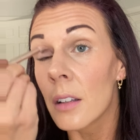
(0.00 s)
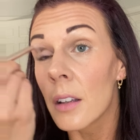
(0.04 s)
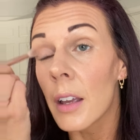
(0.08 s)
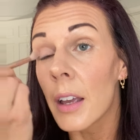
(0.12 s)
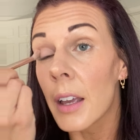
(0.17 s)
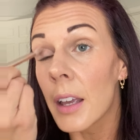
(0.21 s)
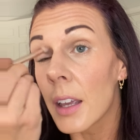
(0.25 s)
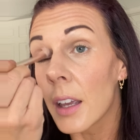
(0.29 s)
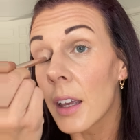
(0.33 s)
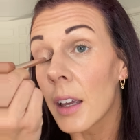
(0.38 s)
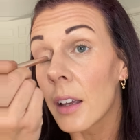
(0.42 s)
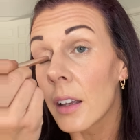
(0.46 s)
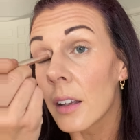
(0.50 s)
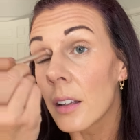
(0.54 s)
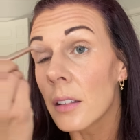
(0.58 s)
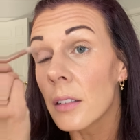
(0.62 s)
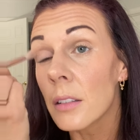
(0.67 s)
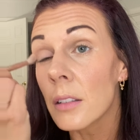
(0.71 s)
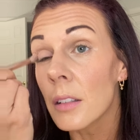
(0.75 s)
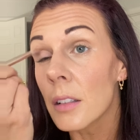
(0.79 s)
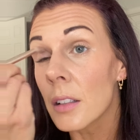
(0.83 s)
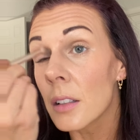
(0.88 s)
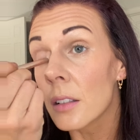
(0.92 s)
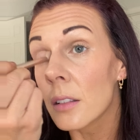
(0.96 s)

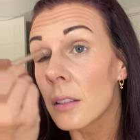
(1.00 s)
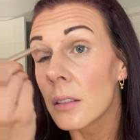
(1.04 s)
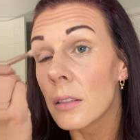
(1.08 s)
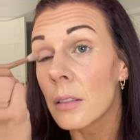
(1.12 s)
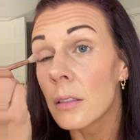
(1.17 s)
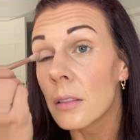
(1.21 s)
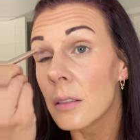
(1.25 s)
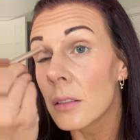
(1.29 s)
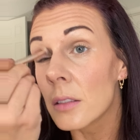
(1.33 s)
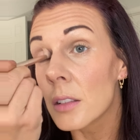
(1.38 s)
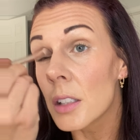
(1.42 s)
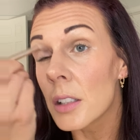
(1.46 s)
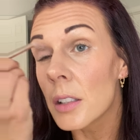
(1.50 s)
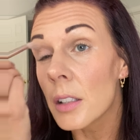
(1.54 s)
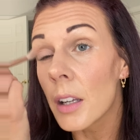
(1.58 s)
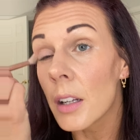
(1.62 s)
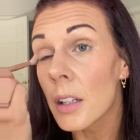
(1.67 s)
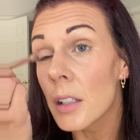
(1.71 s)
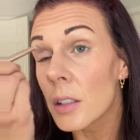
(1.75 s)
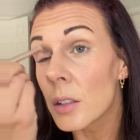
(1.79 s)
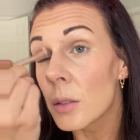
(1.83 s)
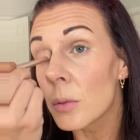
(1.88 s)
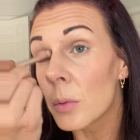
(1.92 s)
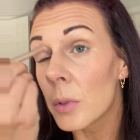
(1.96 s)
and just kind
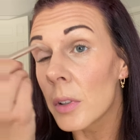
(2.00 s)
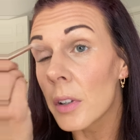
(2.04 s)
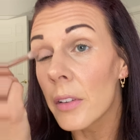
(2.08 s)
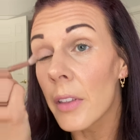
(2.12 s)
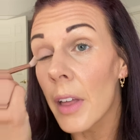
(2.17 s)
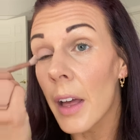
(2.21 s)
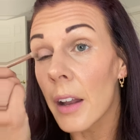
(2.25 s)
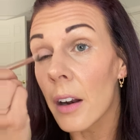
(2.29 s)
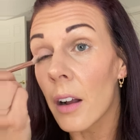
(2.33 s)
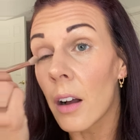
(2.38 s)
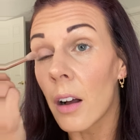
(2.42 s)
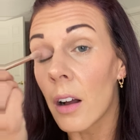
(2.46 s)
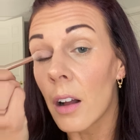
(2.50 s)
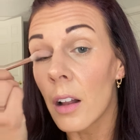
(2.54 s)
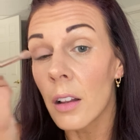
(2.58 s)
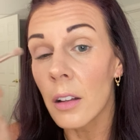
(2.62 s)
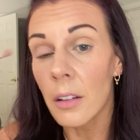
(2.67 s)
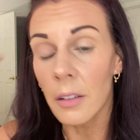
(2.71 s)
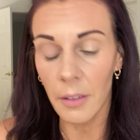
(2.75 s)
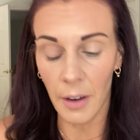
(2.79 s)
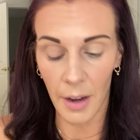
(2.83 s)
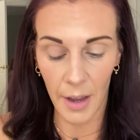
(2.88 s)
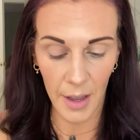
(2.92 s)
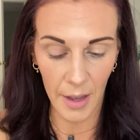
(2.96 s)
of swirl that all
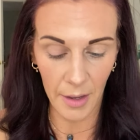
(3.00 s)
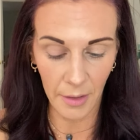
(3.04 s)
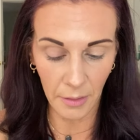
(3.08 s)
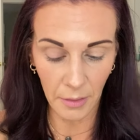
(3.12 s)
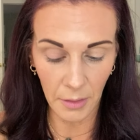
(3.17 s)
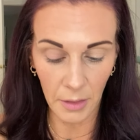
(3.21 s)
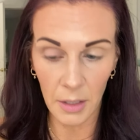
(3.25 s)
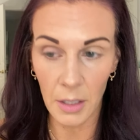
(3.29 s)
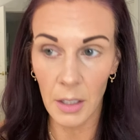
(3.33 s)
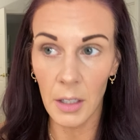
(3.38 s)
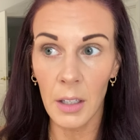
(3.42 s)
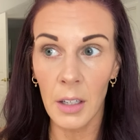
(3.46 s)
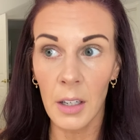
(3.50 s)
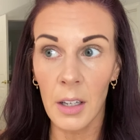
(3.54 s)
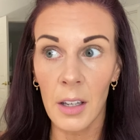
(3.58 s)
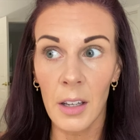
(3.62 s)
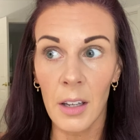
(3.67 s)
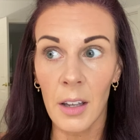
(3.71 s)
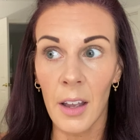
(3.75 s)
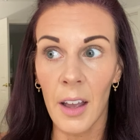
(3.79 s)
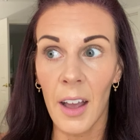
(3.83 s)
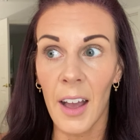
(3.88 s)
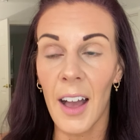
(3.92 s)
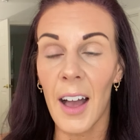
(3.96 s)
around
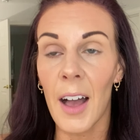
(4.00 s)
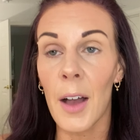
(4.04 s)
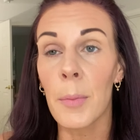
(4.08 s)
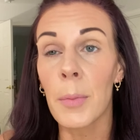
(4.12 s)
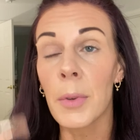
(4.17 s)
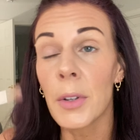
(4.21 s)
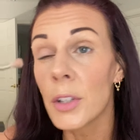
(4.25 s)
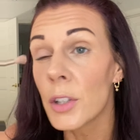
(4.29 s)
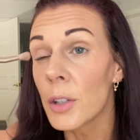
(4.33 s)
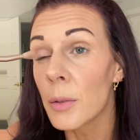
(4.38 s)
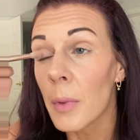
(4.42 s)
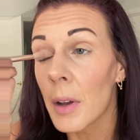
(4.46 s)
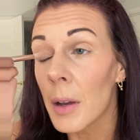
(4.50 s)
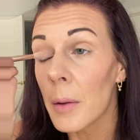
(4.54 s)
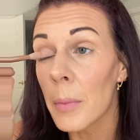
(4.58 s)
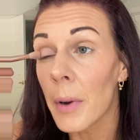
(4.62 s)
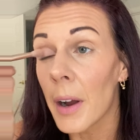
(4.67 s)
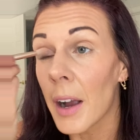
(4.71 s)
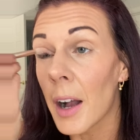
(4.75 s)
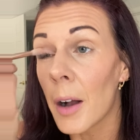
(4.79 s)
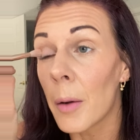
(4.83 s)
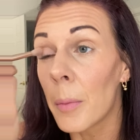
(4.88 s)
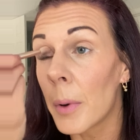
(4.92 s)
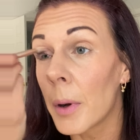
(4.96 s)
up into my
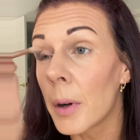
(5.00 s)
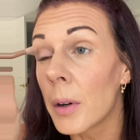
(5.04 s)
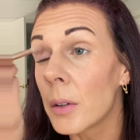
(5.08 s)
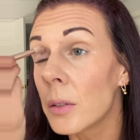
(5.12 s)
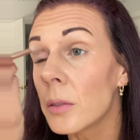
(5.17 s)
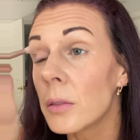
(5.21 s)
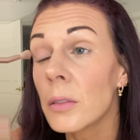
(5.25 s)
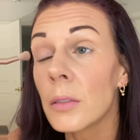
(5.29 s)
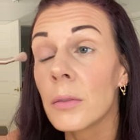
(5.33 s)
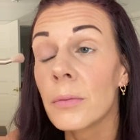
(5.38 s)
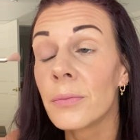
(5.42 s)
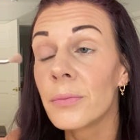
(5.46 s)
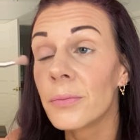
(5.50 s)
brow bone.